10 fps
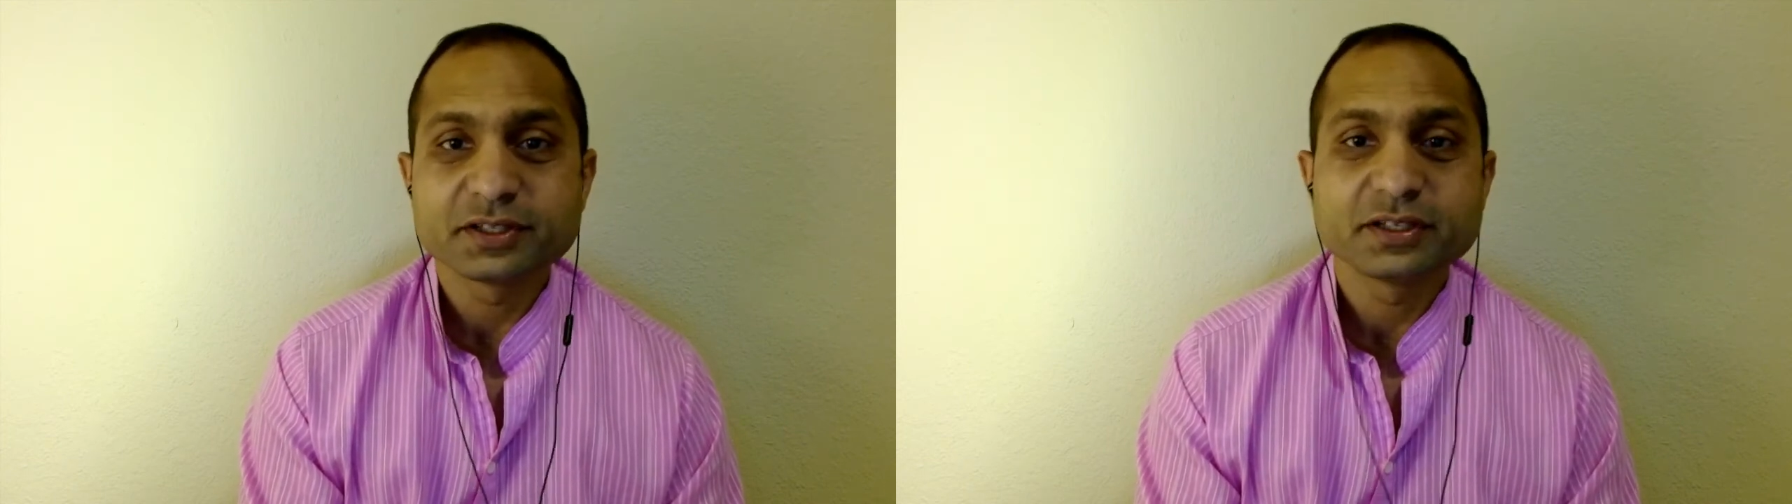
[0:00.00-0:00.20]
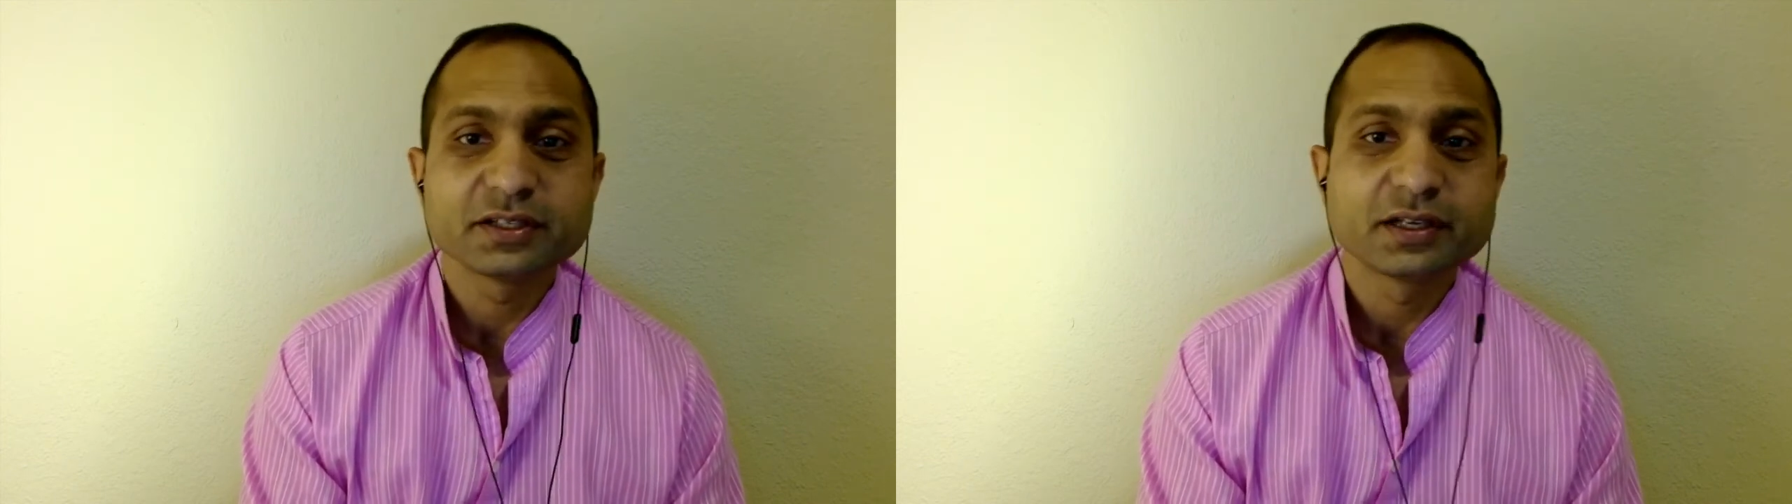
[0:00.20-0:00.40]

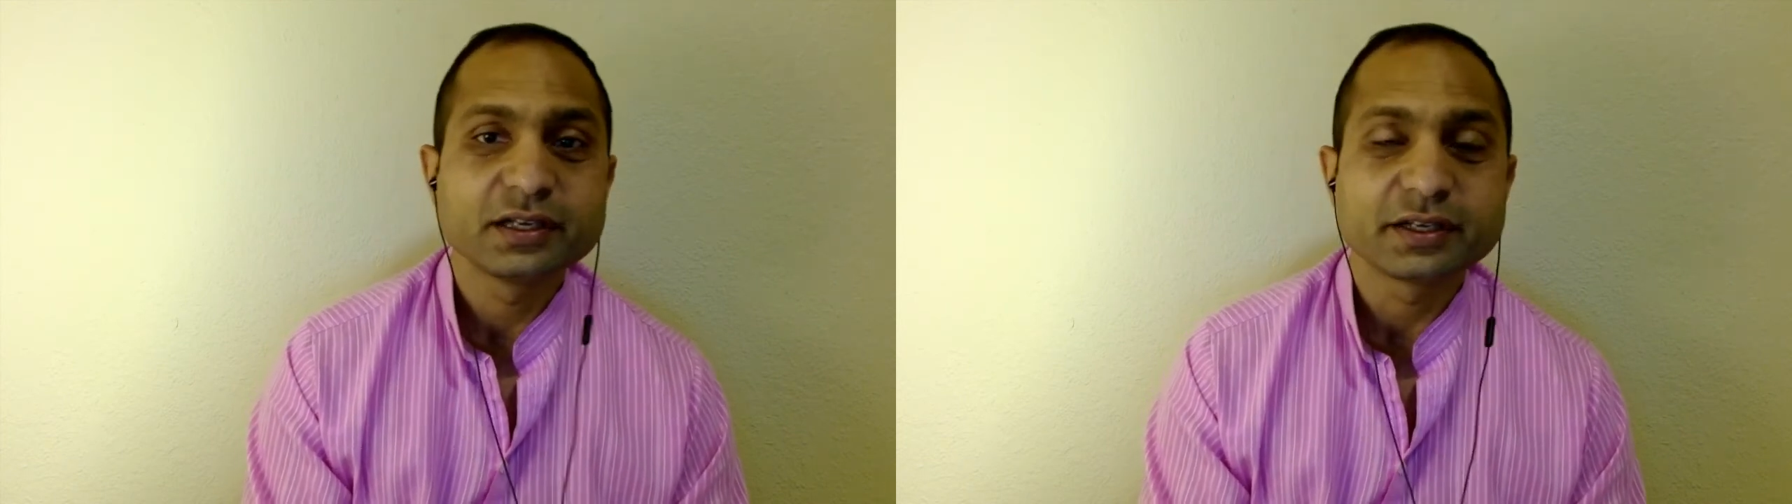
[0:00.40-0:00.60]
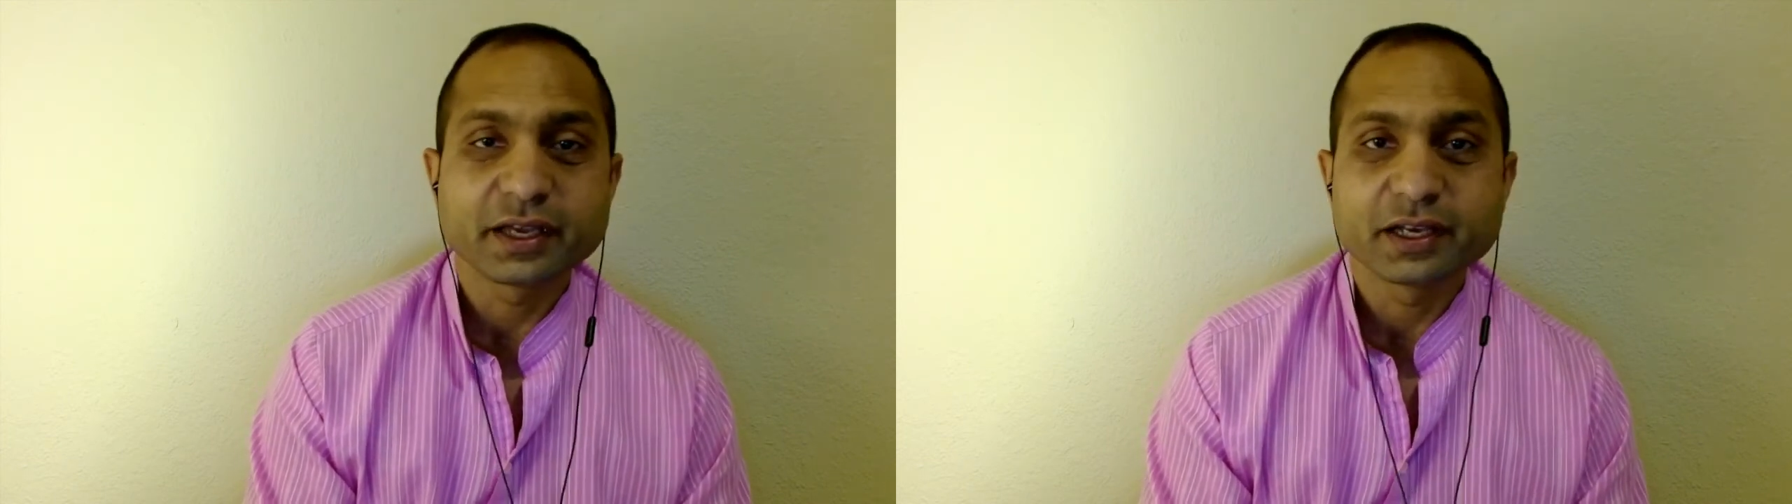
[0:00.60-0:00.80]
He doesn't
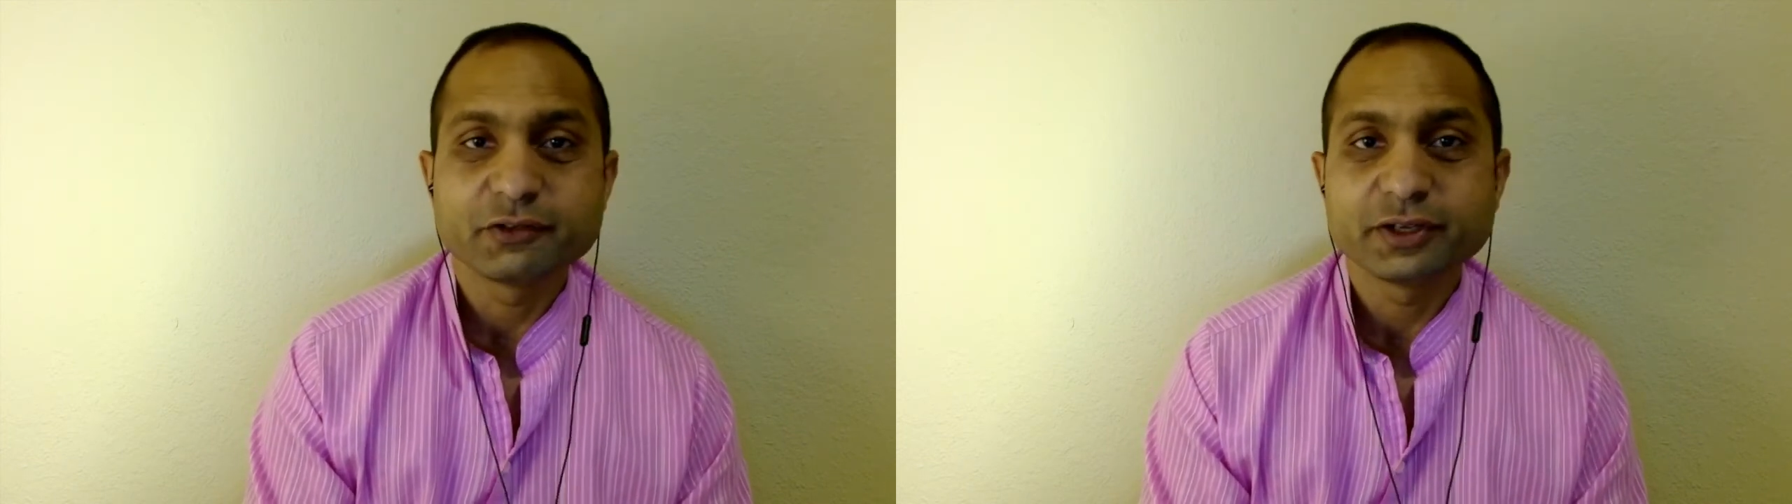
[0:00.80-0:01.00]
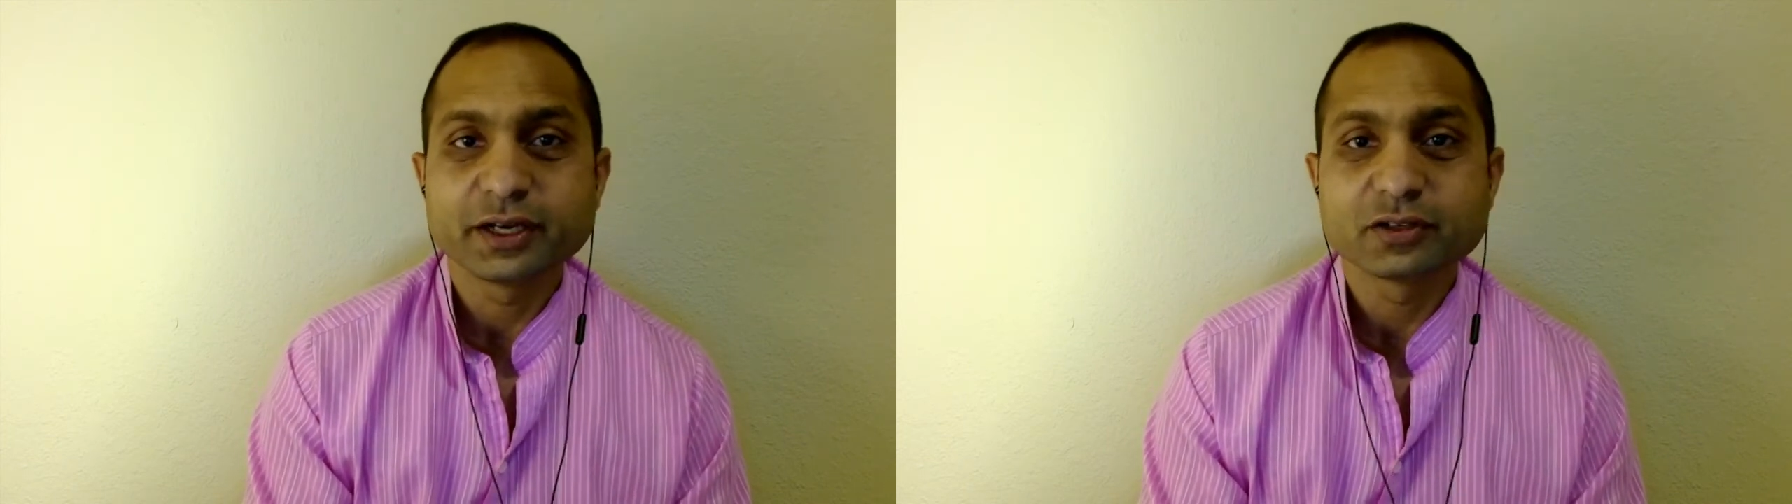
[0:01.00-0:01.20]
really care
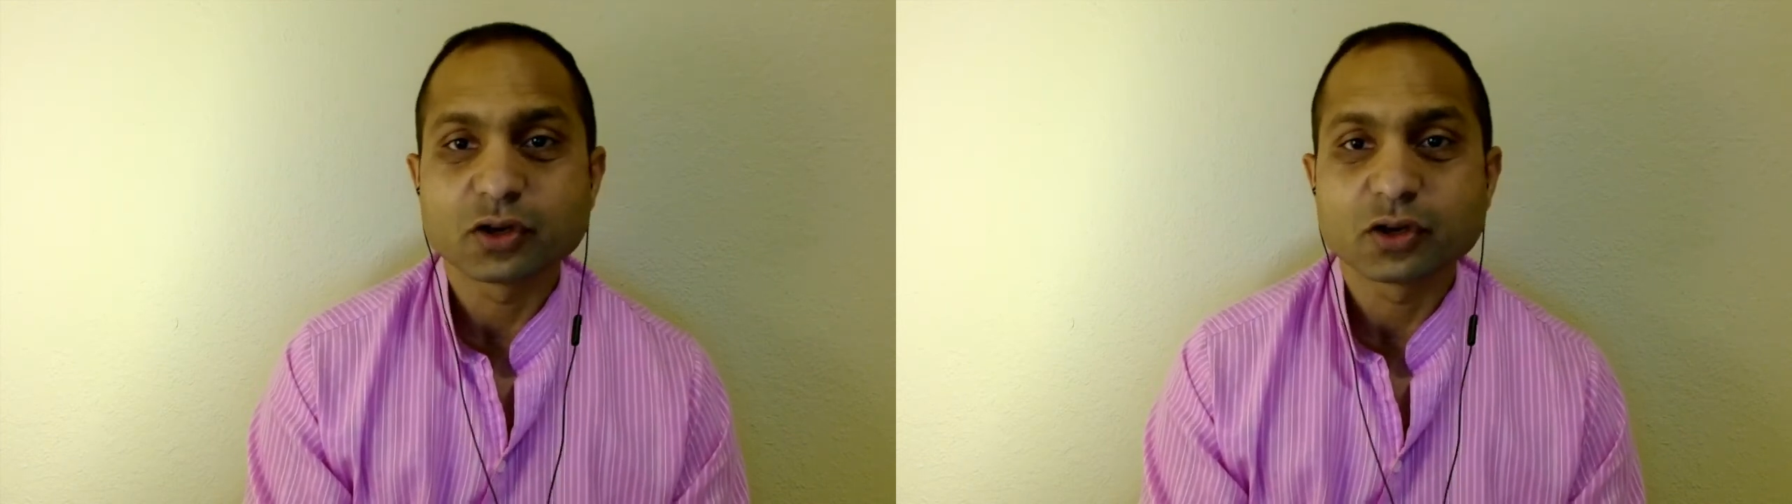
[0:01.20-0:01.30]
if he gets